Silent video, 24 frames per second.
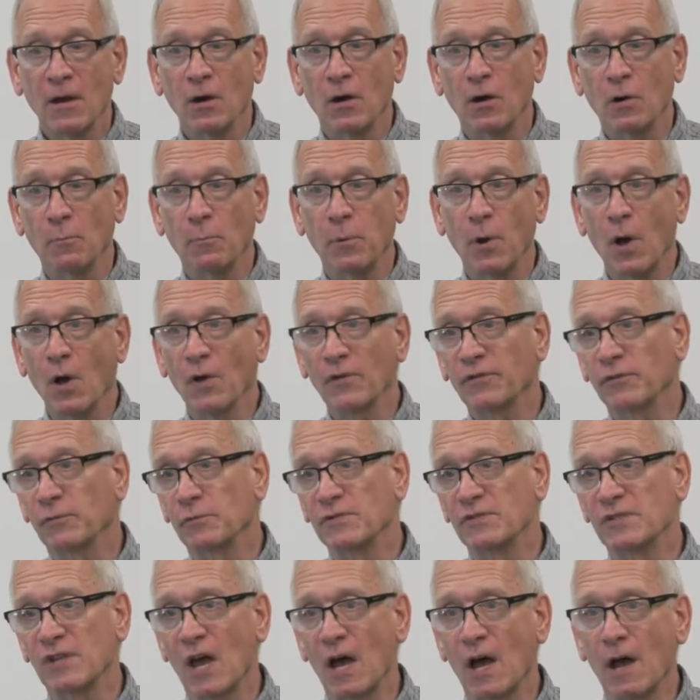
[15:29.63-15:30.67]
Her pulse
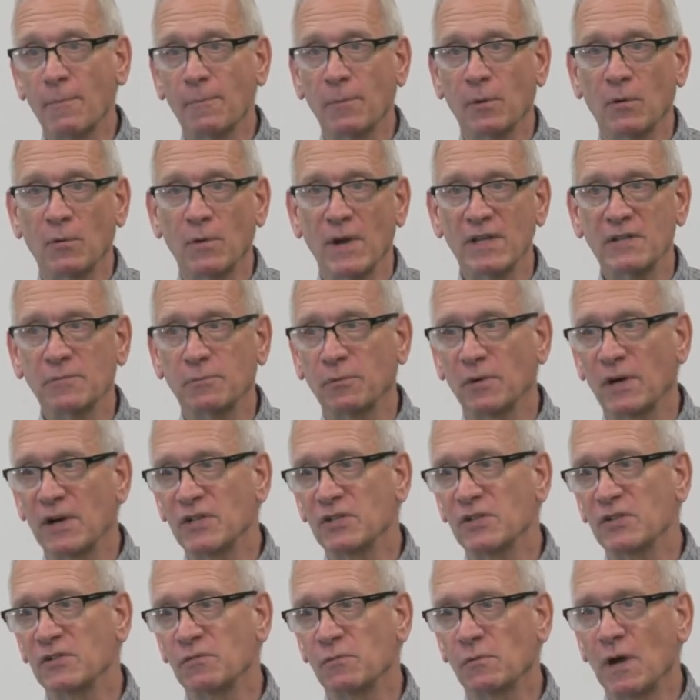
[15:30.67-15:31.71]
was up, her
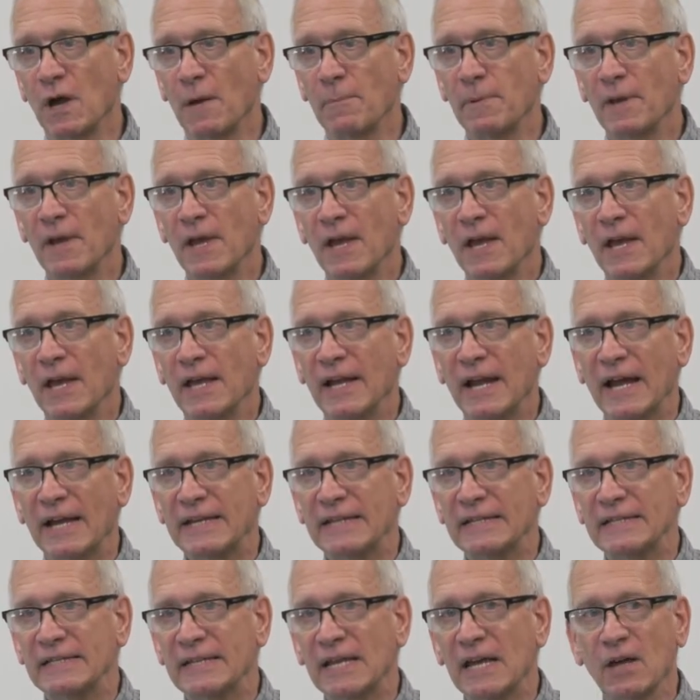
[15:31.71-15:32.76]
respirations were up, and I
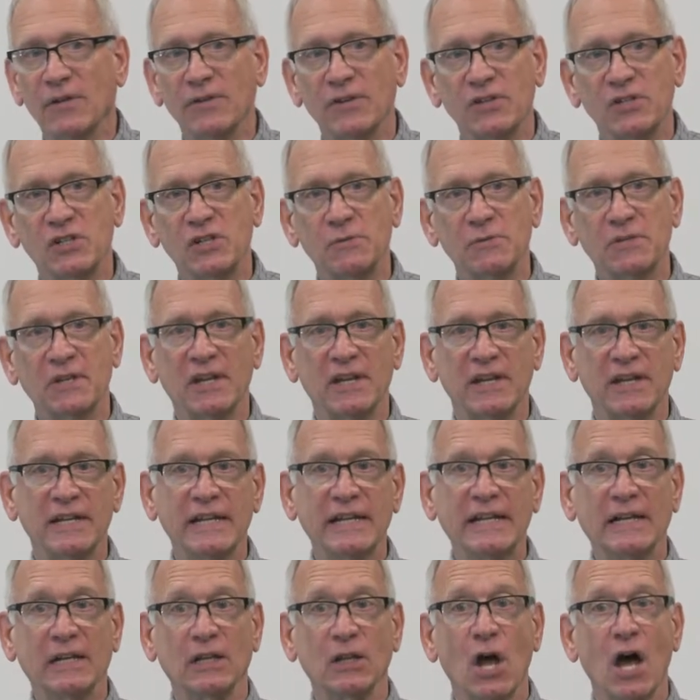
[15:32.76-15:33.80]
could tell that she was going to
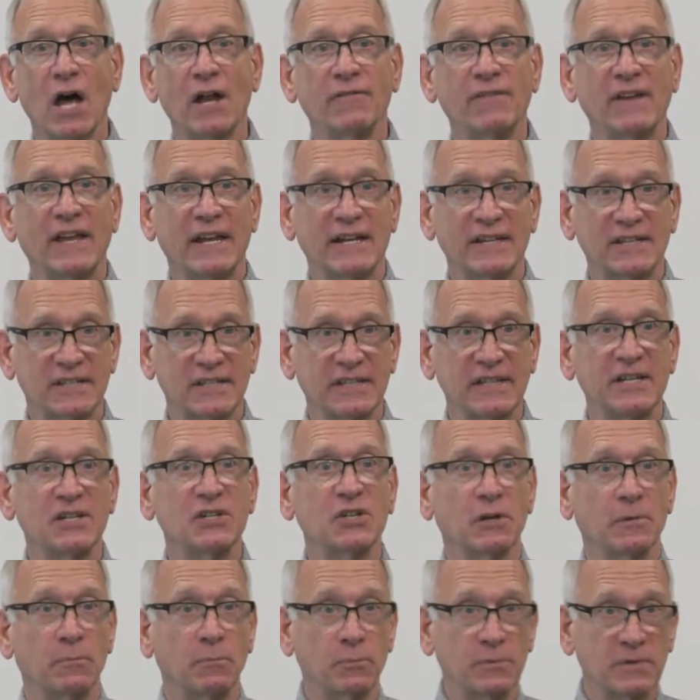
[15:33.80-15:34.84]
need a lot of
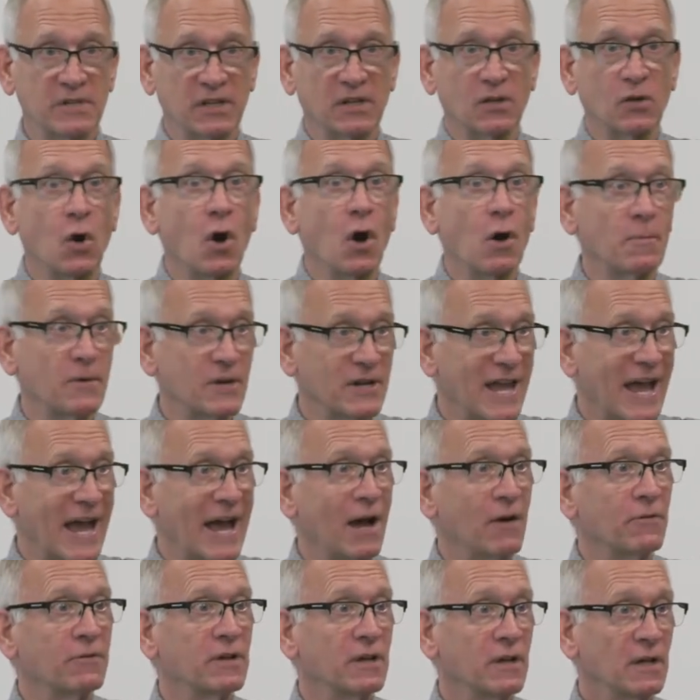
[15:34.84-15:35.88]
anesthesia to calm her
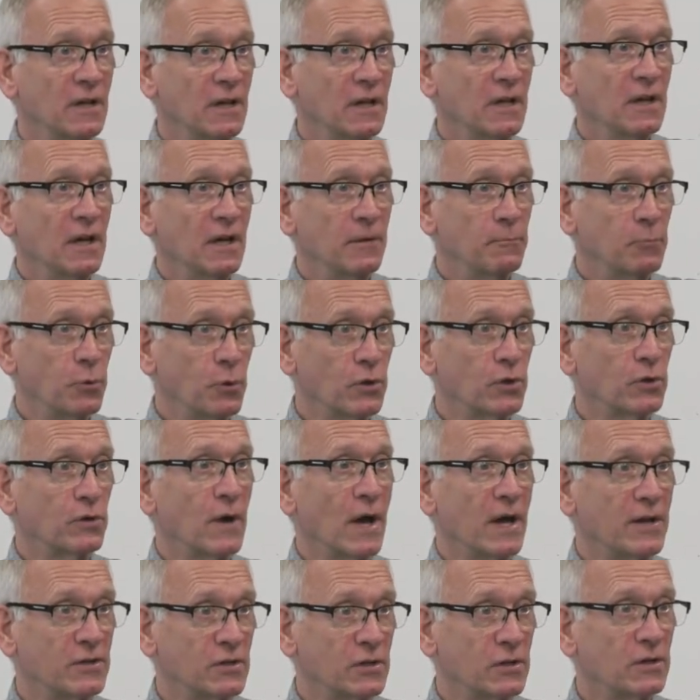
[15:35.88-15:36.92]
down and put her
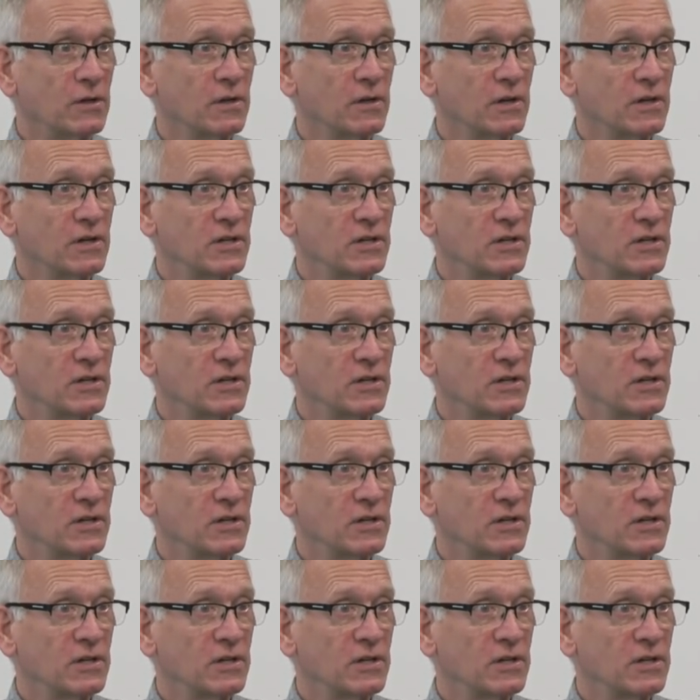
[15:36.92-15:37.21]
under.